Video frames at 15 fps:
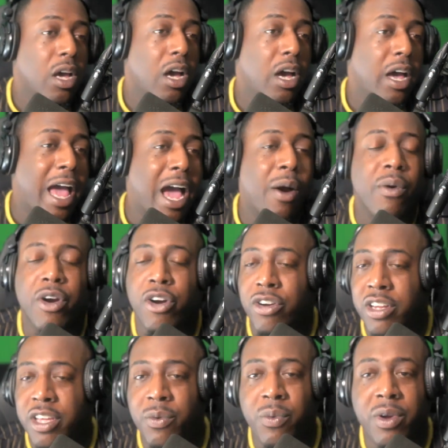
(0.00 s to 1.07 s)
Uh, how
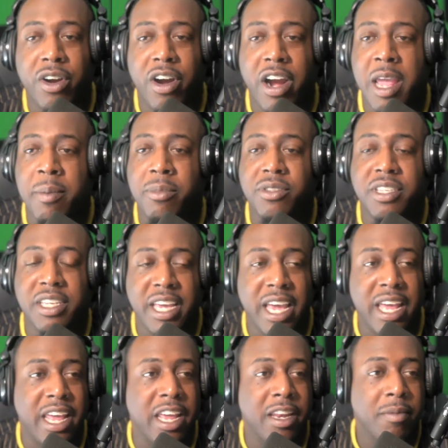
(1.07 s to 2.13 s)
early we are able to
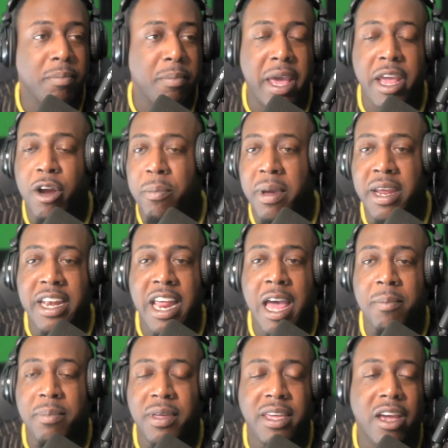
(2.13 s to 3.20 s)
get in may or may
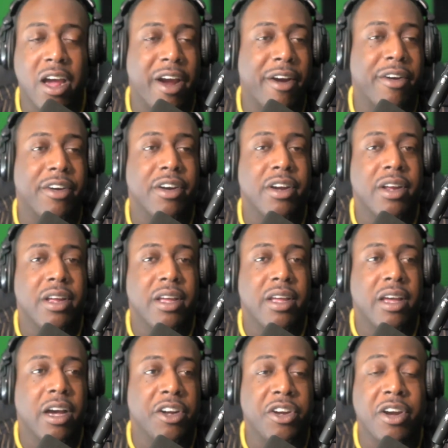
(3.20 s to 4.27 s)
not be our
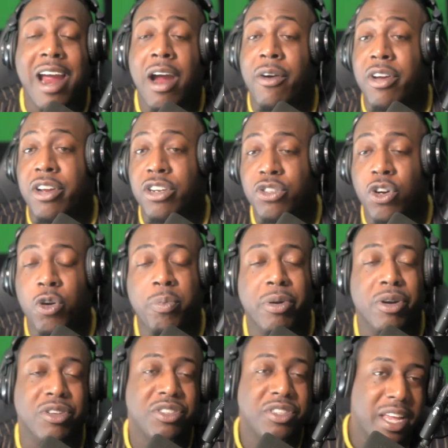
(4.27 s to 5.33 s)
under our control
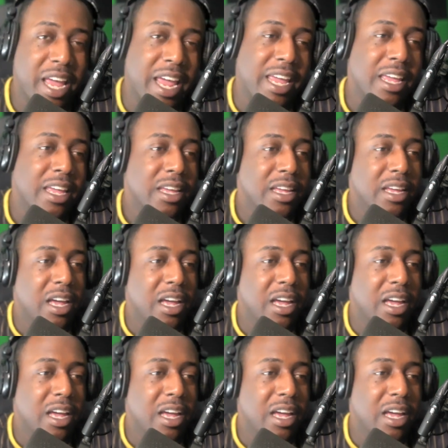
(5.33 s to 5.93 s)
per se.